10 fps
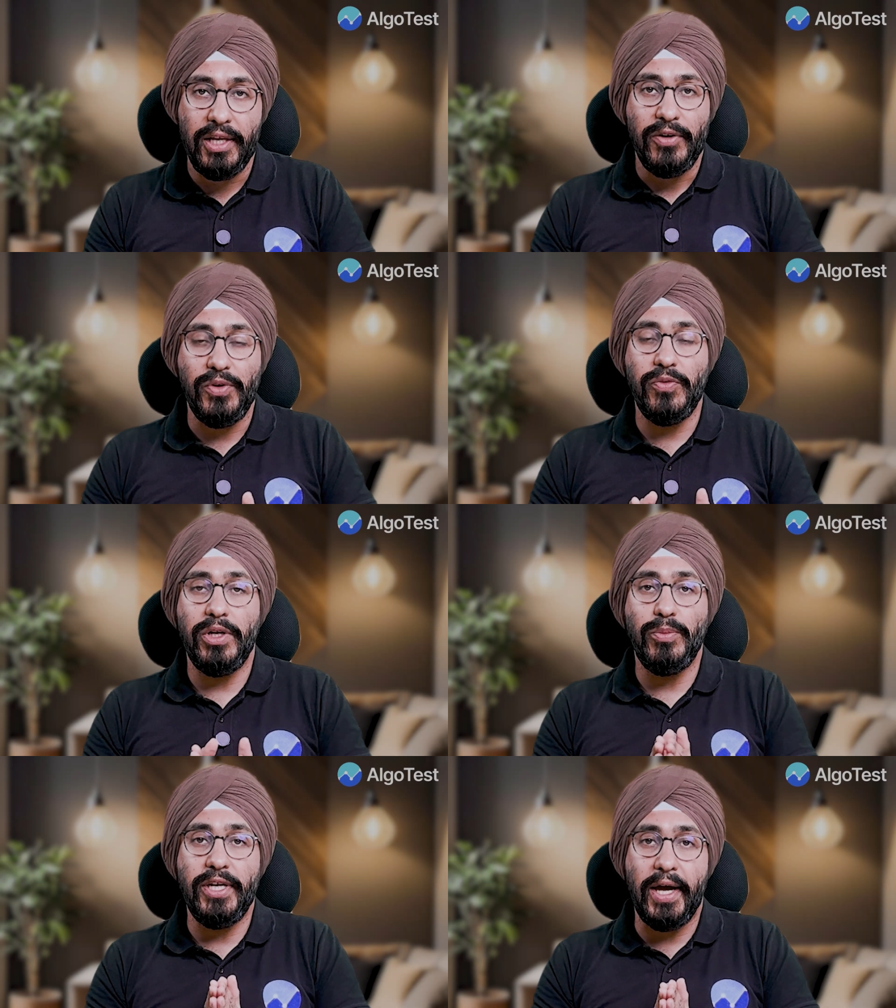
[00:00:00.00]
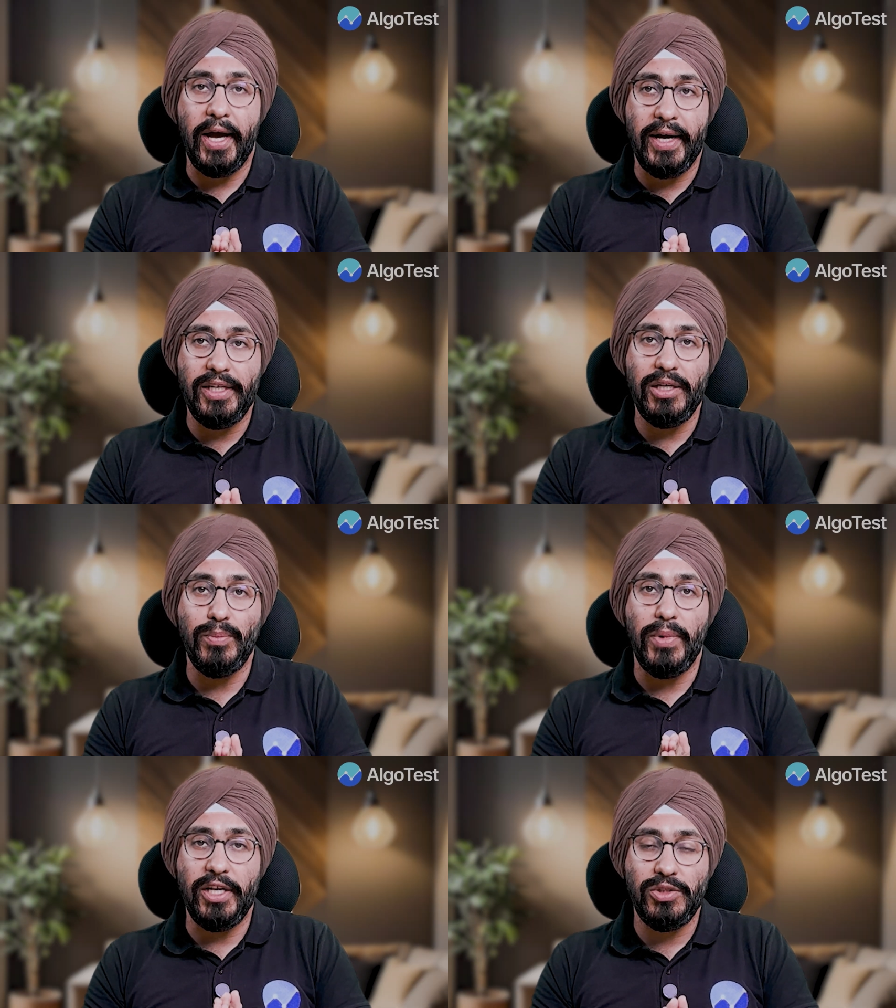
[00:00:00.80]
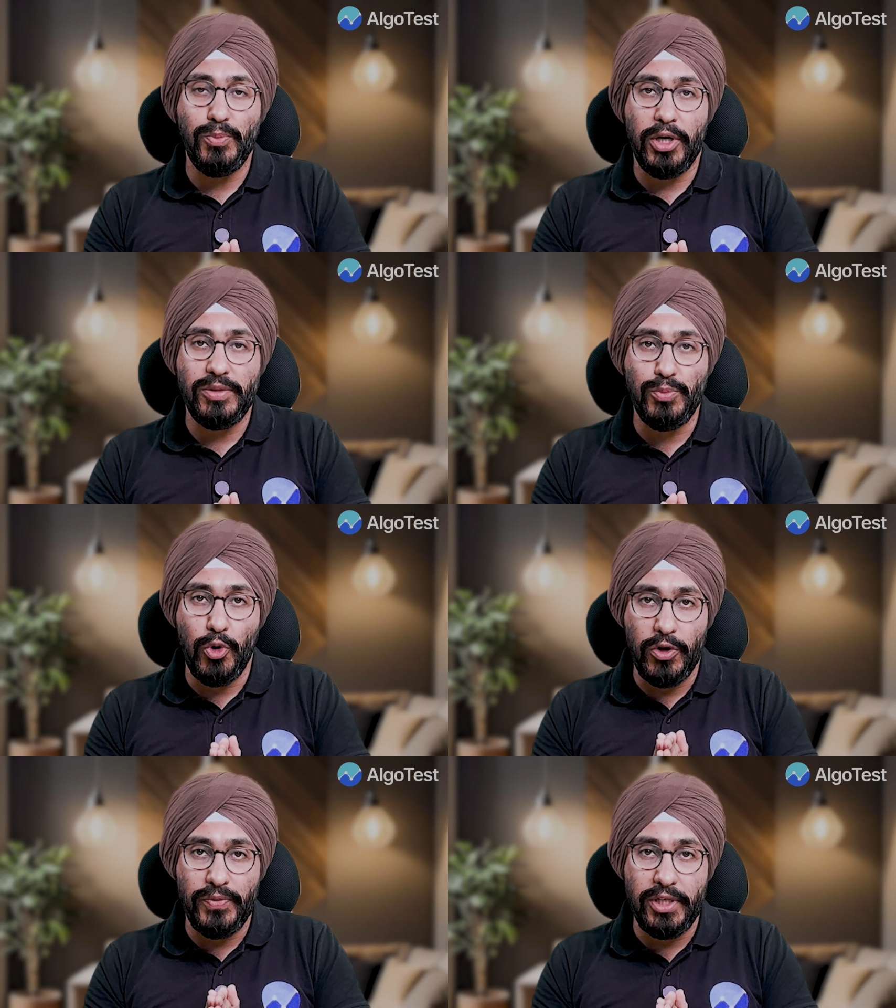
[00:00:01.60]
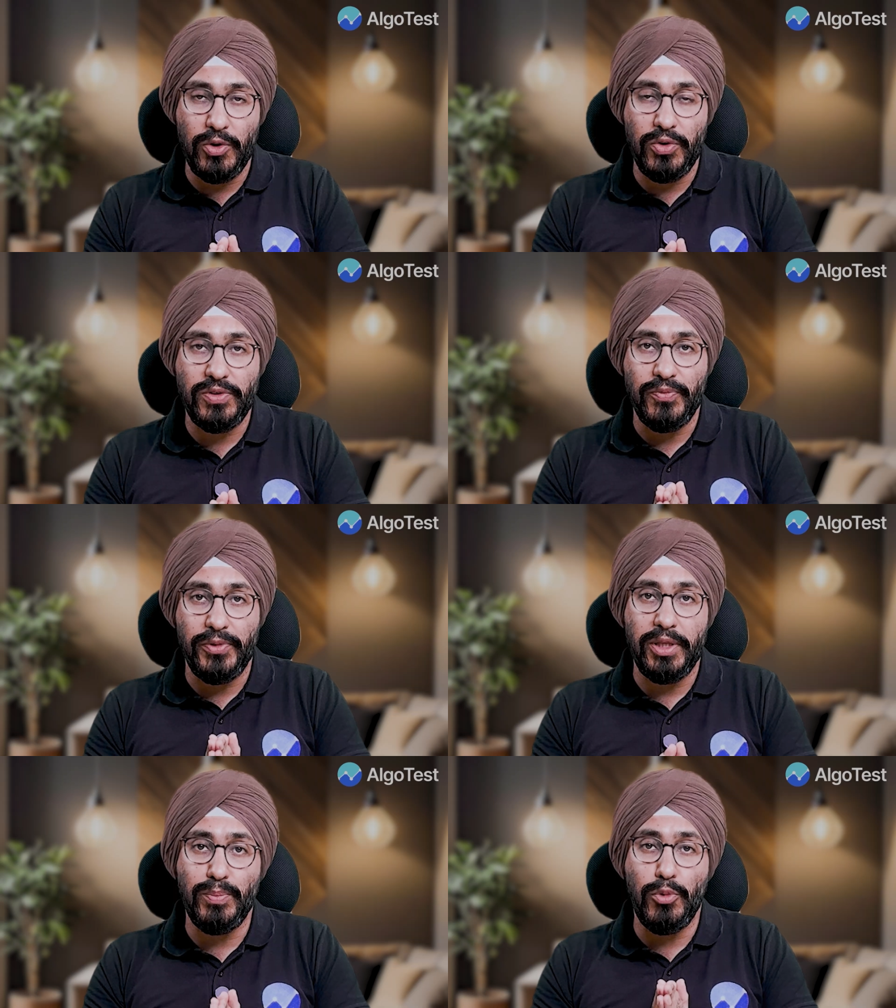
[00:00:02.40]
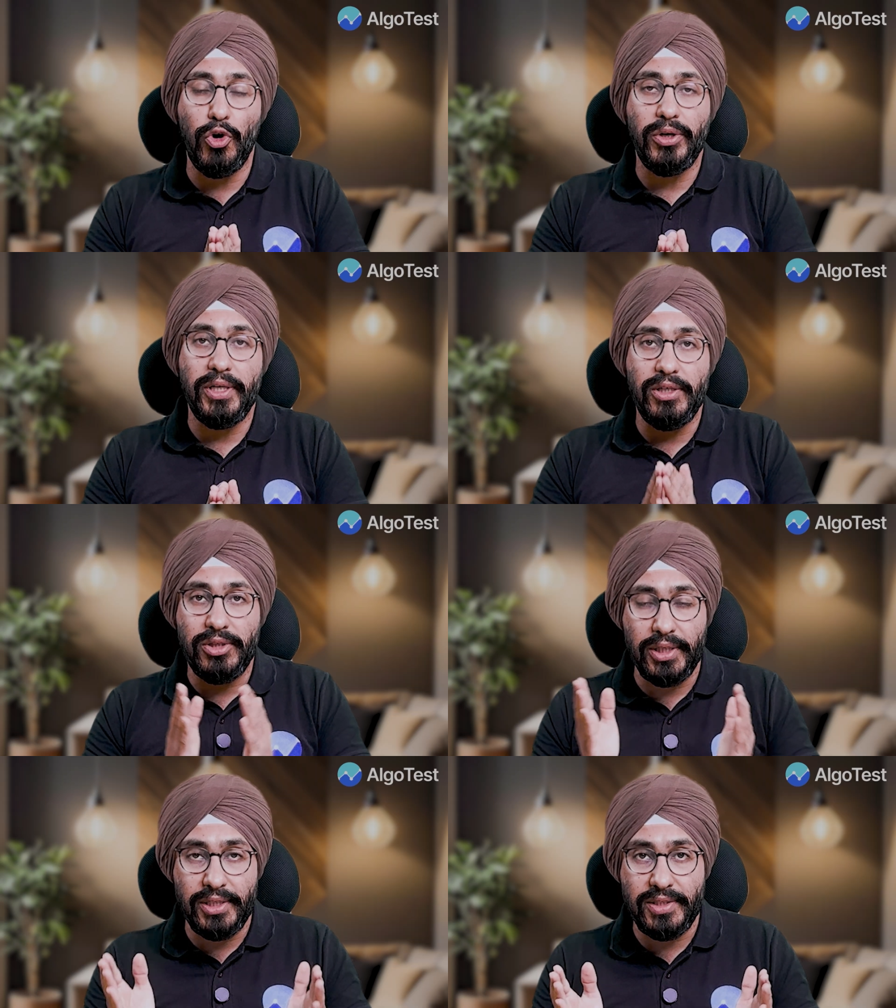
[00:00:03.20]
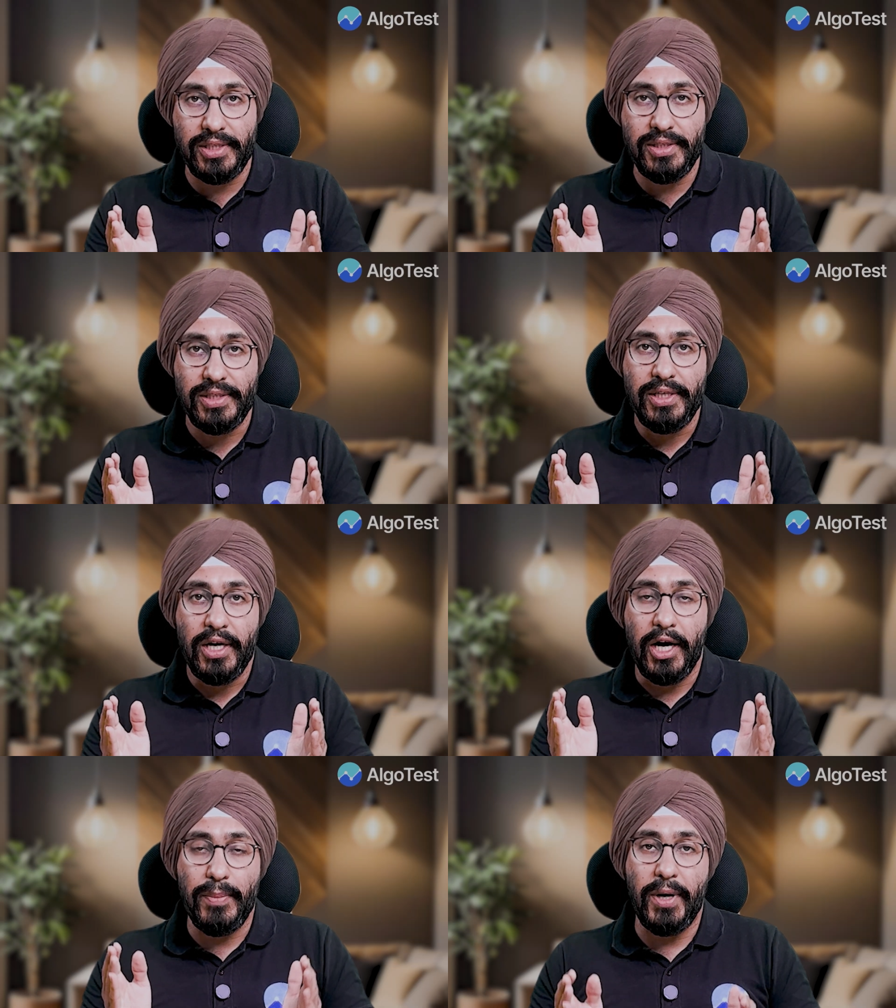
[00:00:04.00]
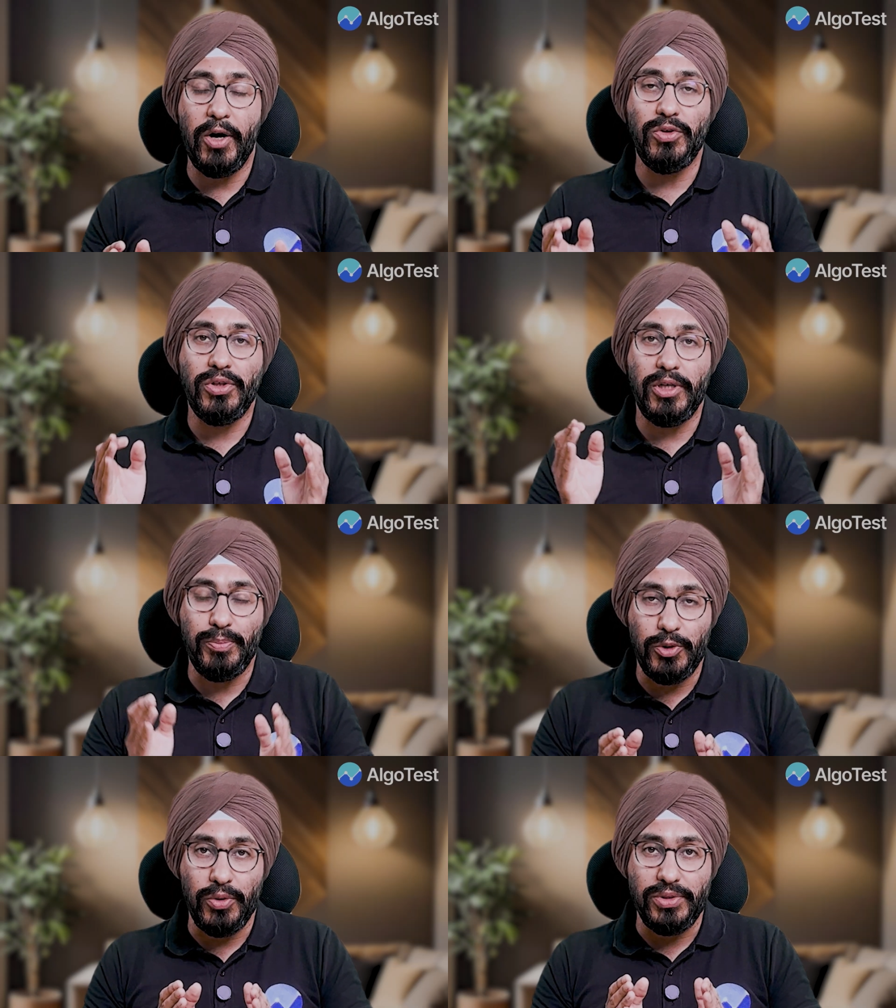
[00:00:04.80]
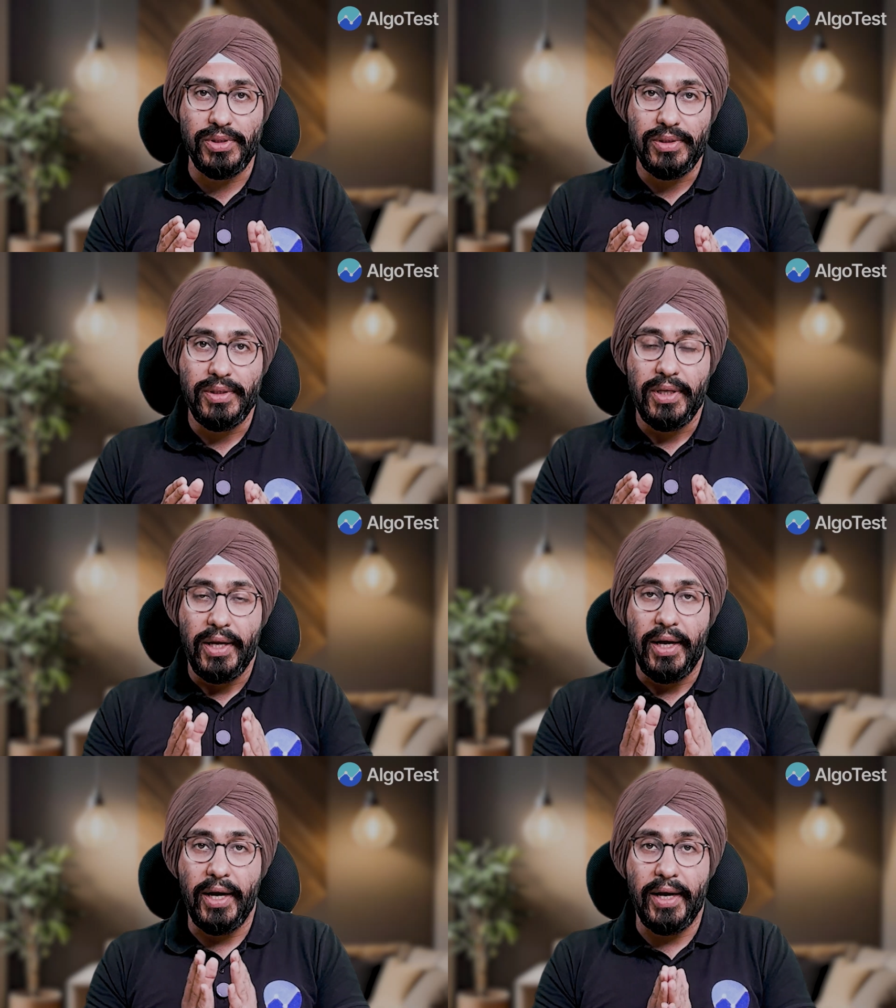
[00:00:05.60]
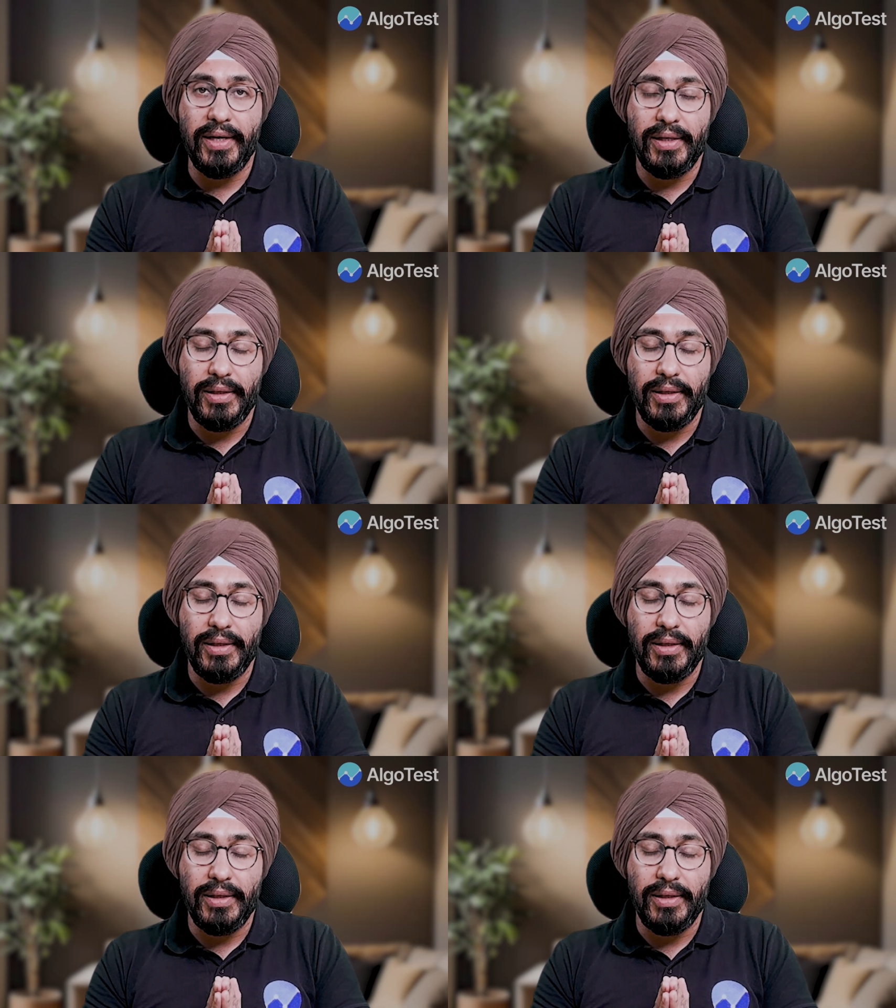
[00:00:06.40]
We will be adding much, much more videos with more intricacies about cryptos. And